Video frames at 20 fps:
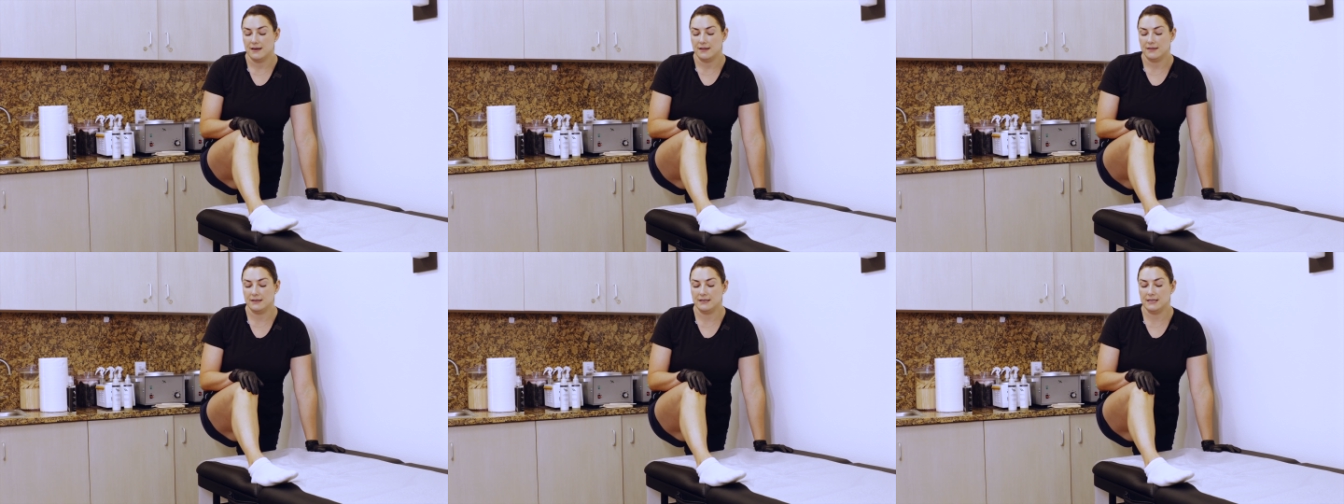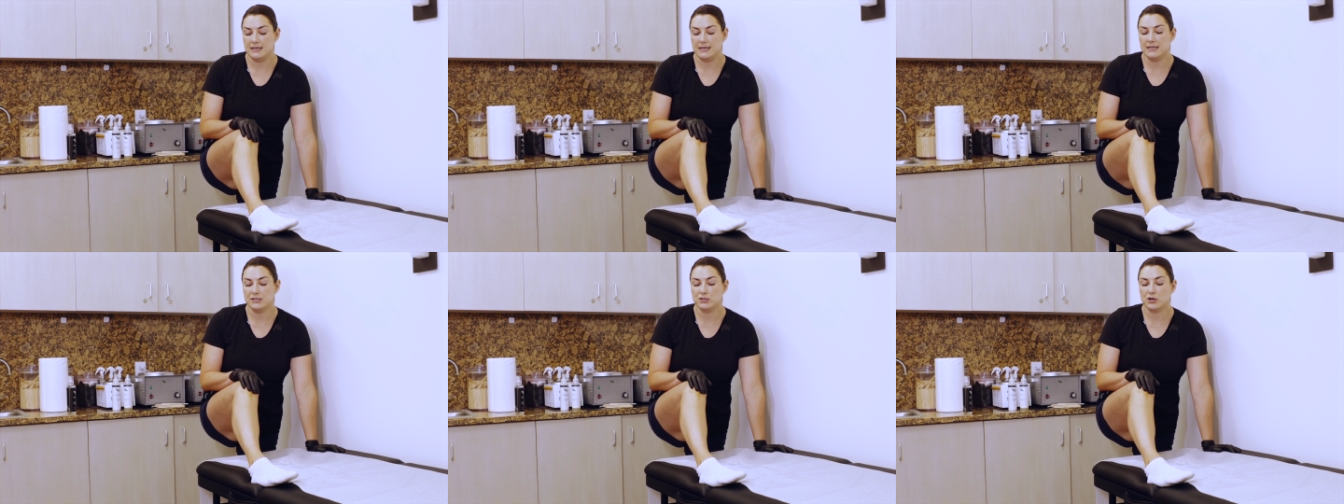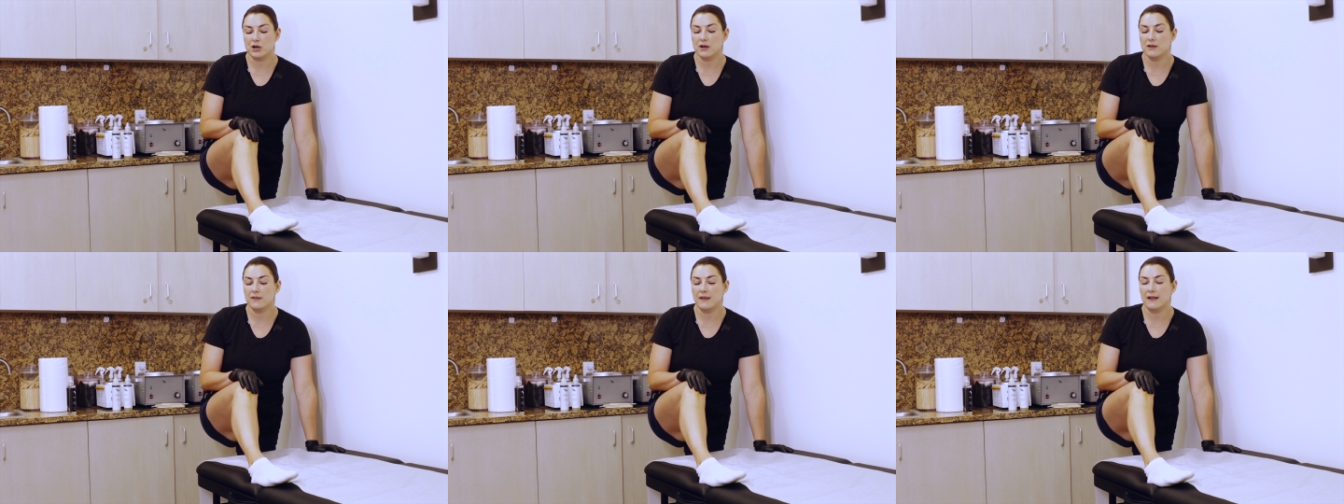The knees
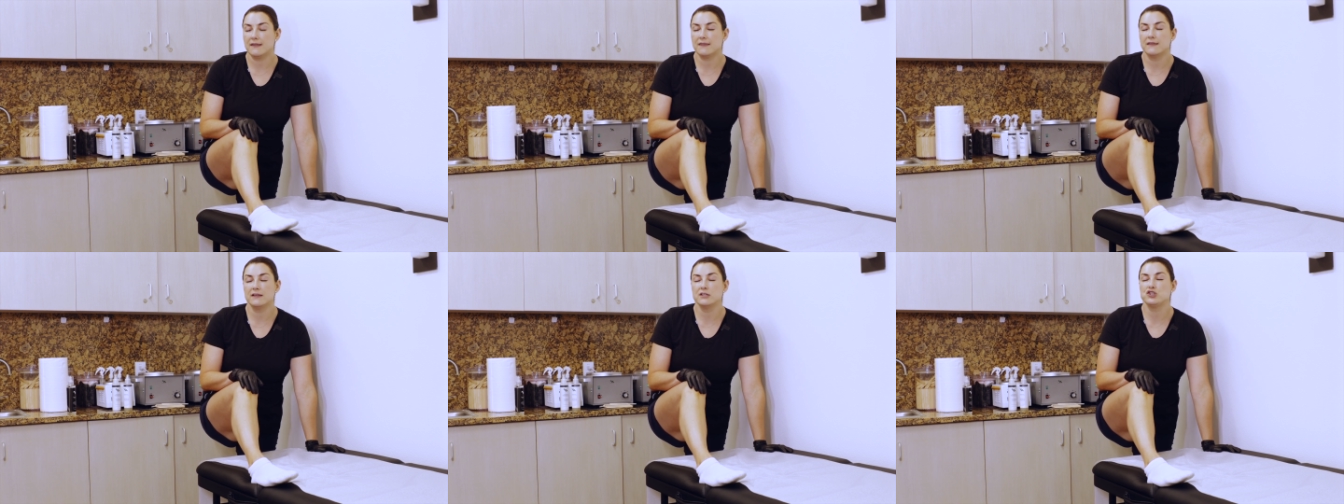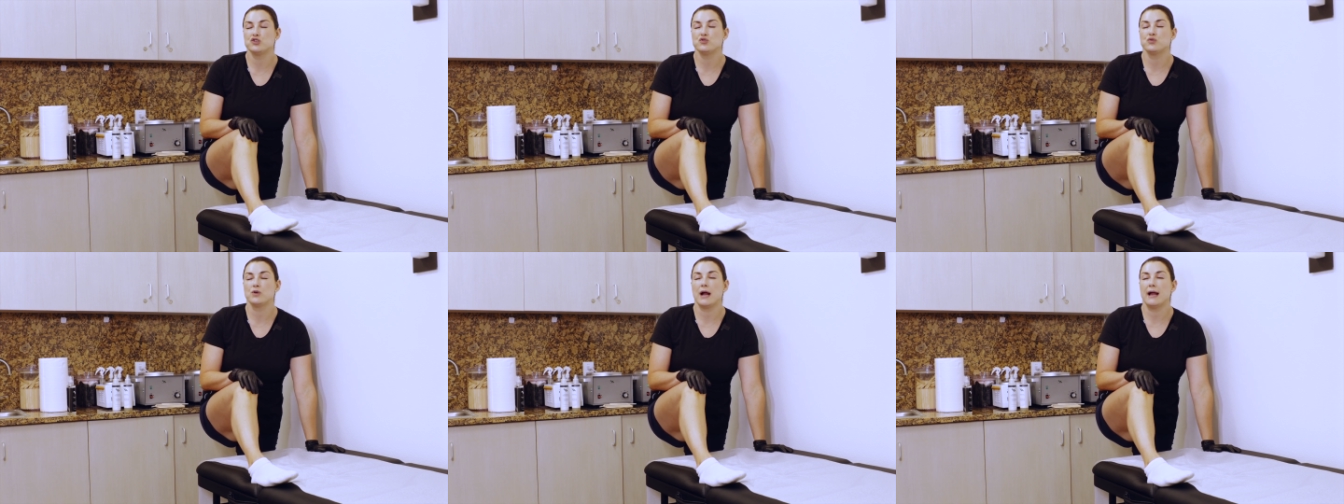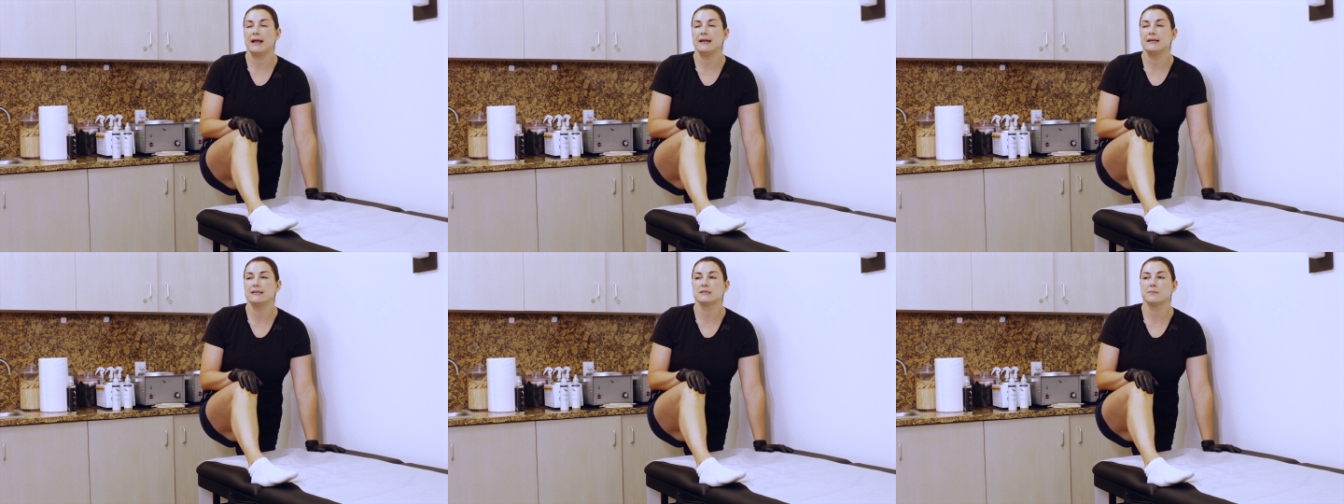are like the
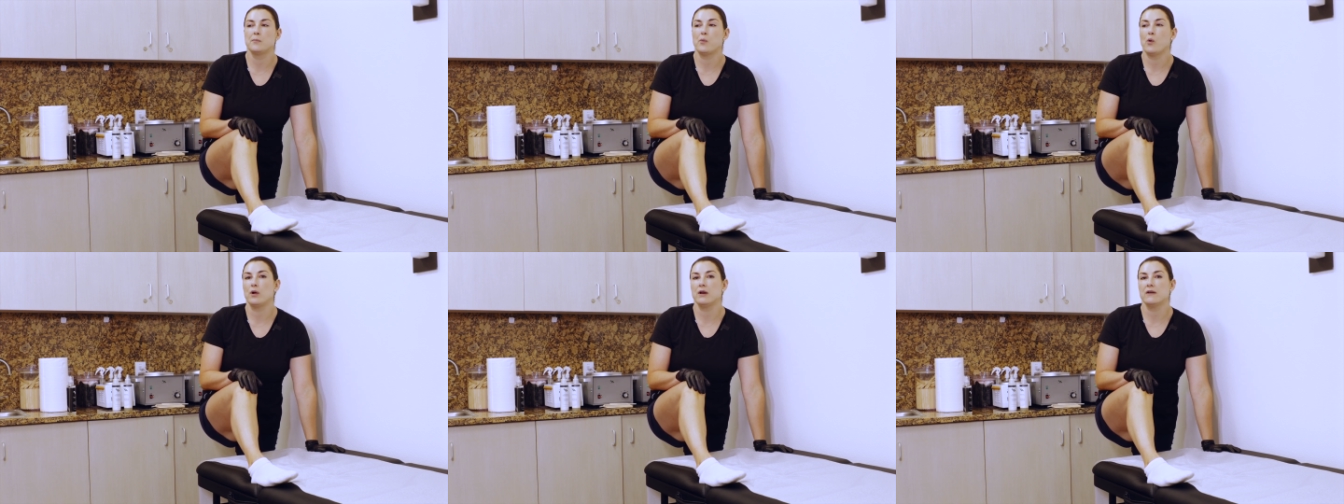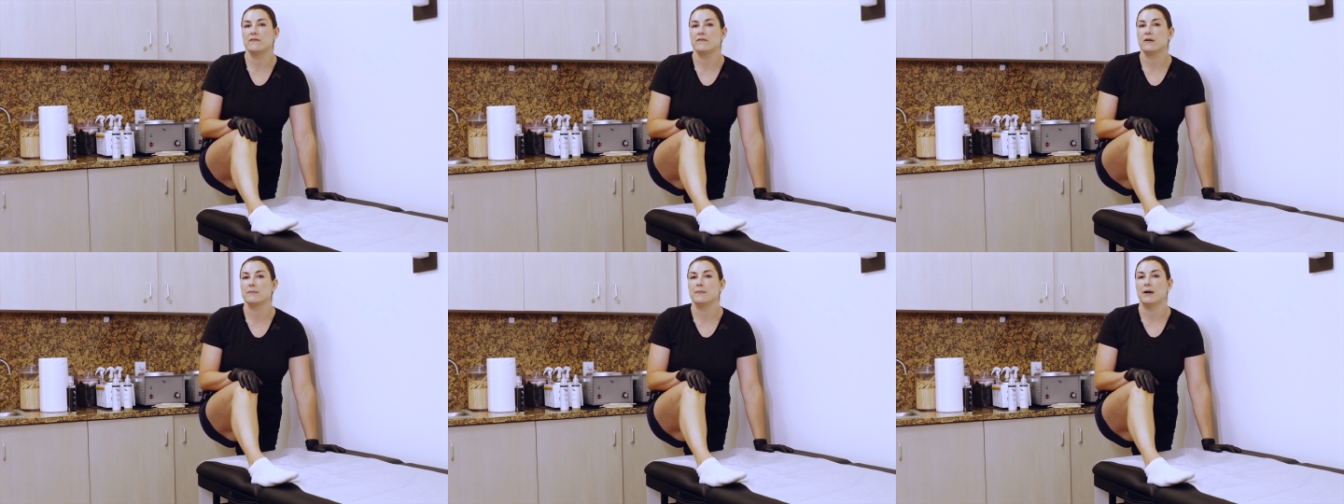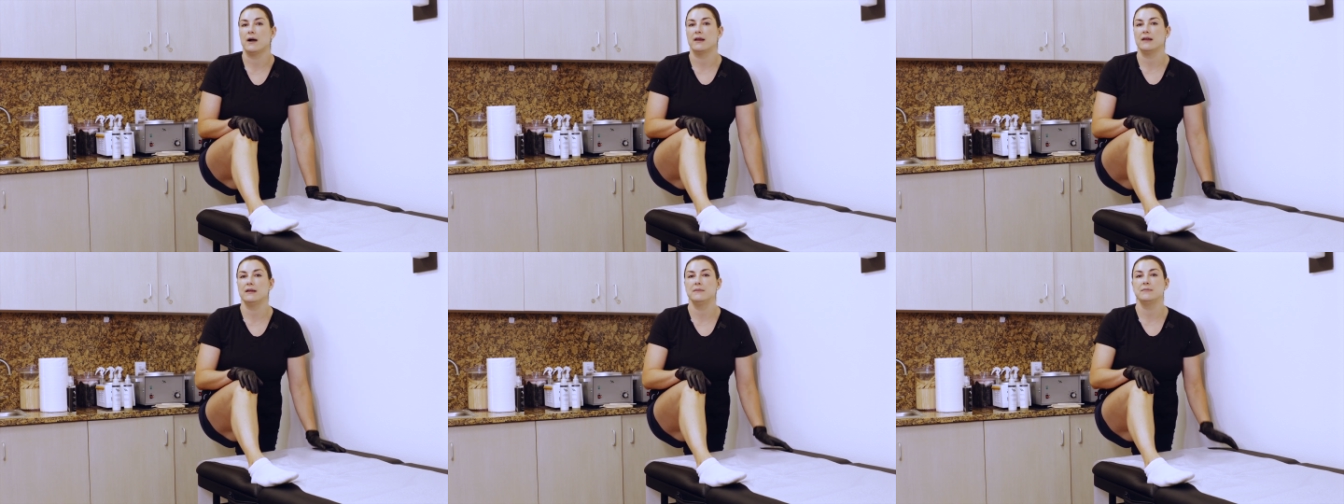driest point of our
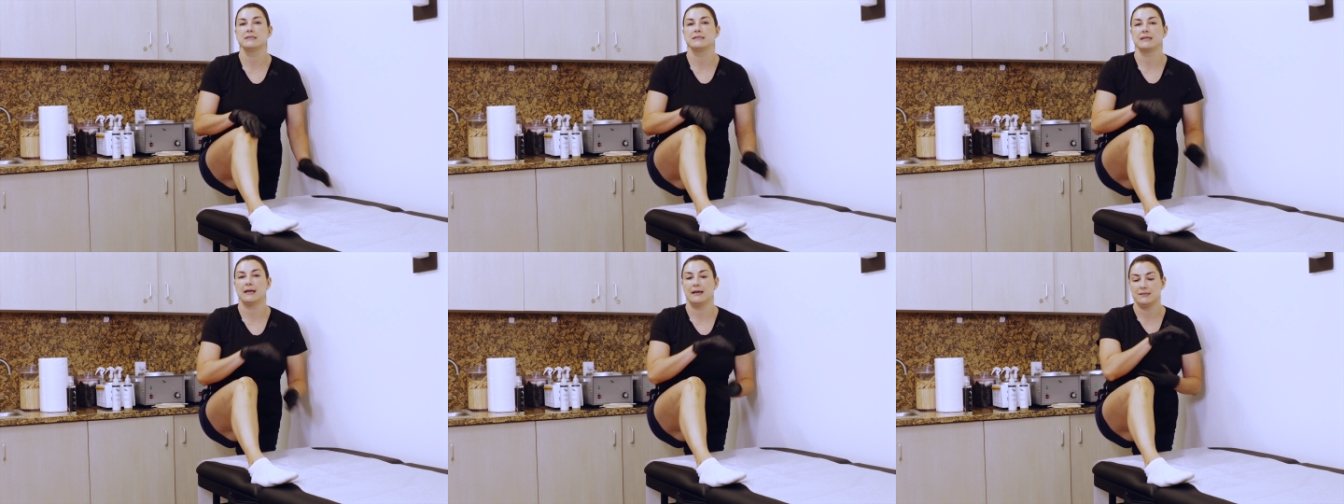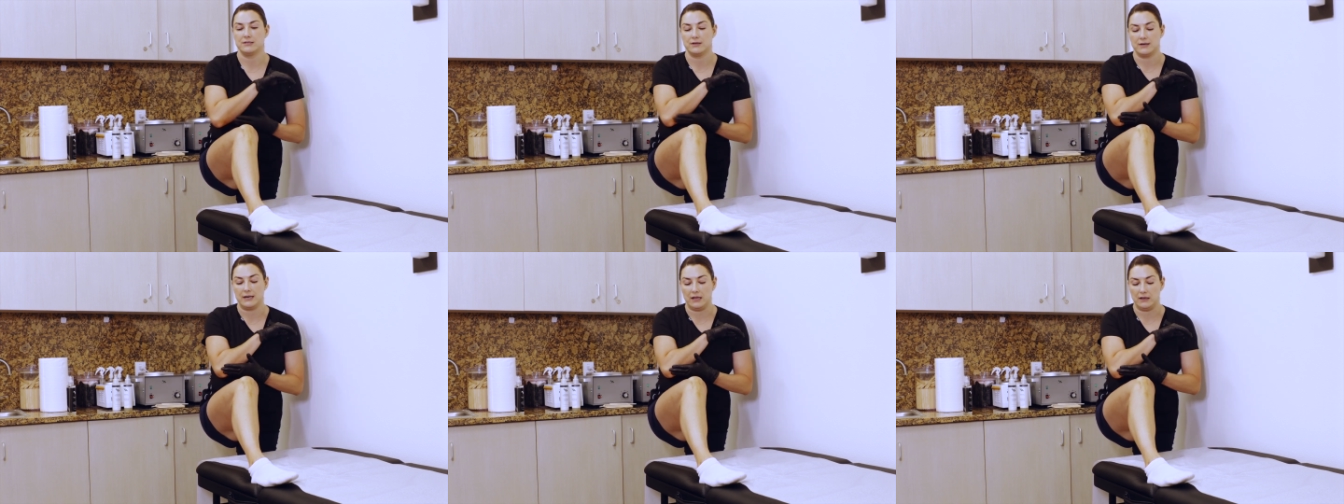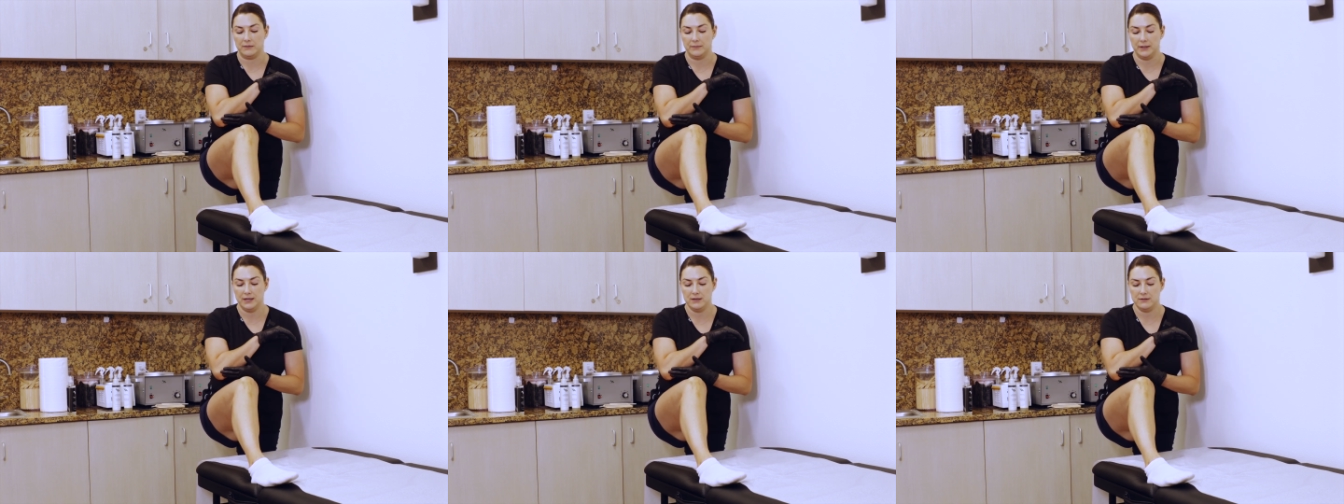body besides our
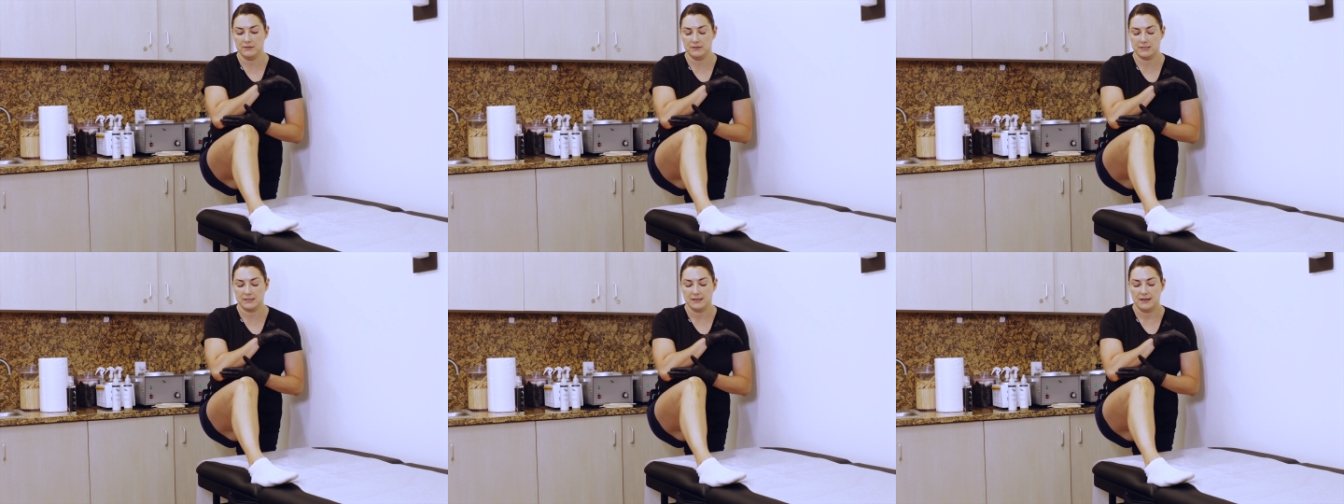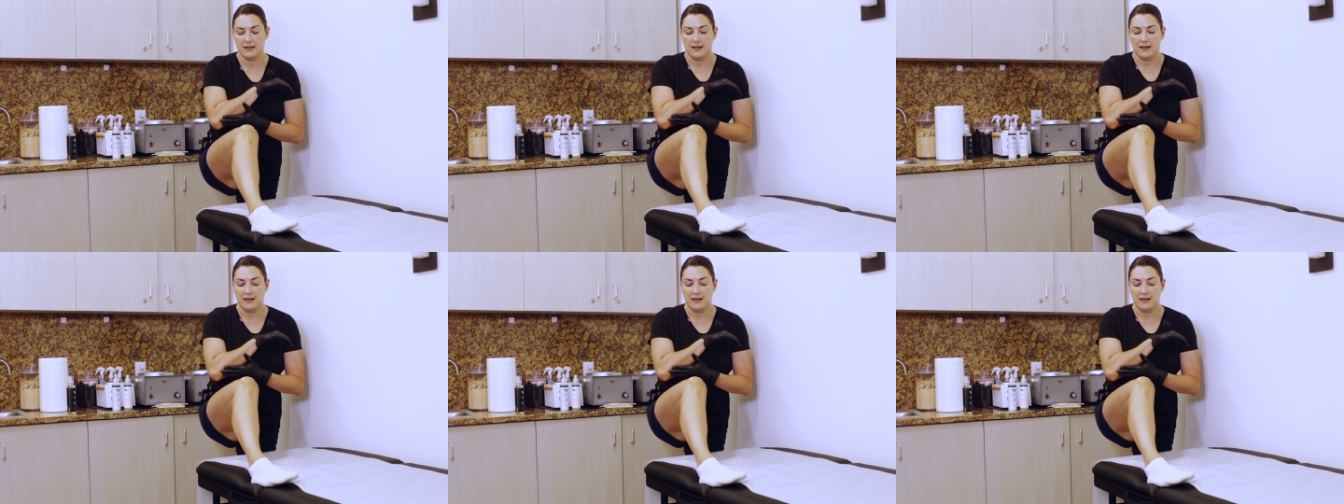elbows.